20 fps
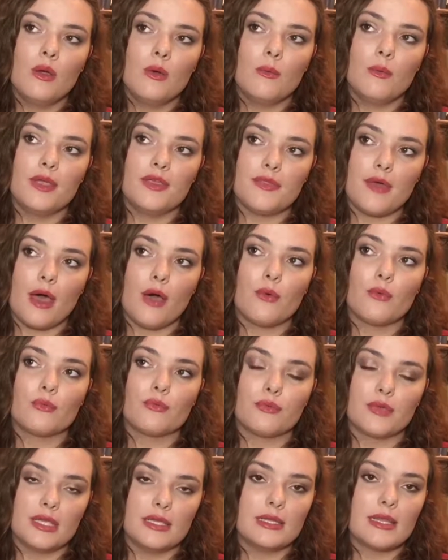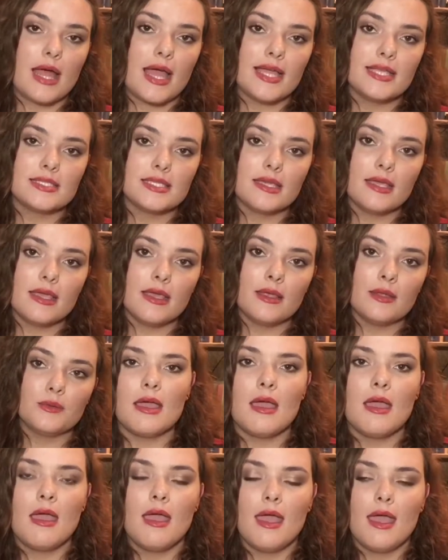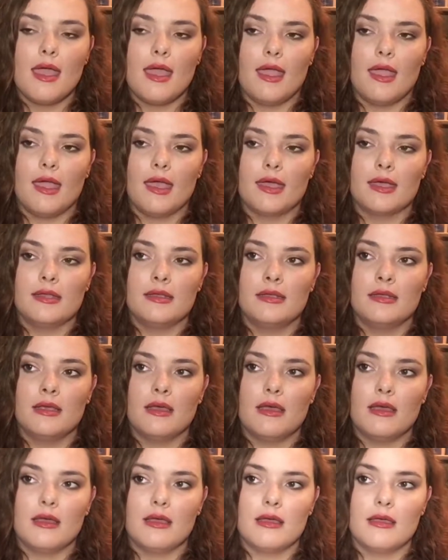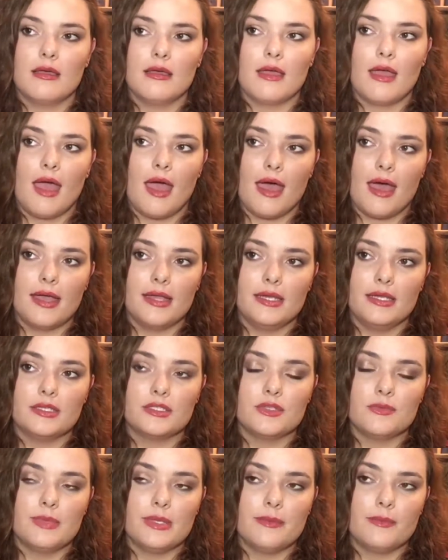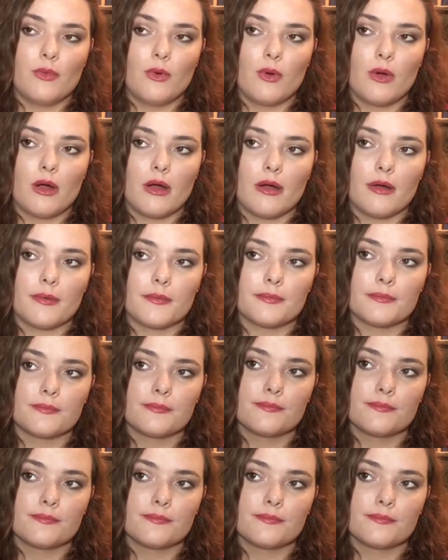without realizing it, and I need to be more